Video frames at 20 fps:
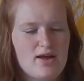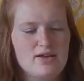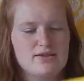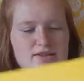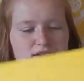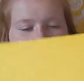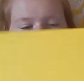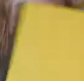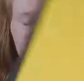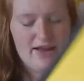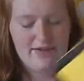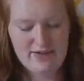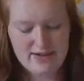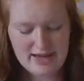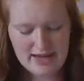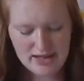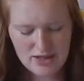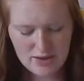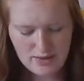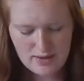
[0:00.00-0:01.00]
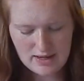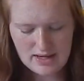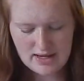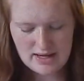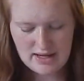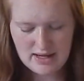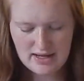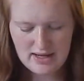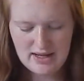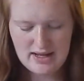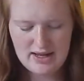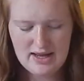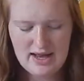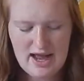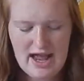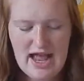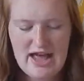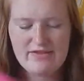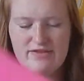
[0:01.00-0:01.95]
So yeah, I have a yellow one, I have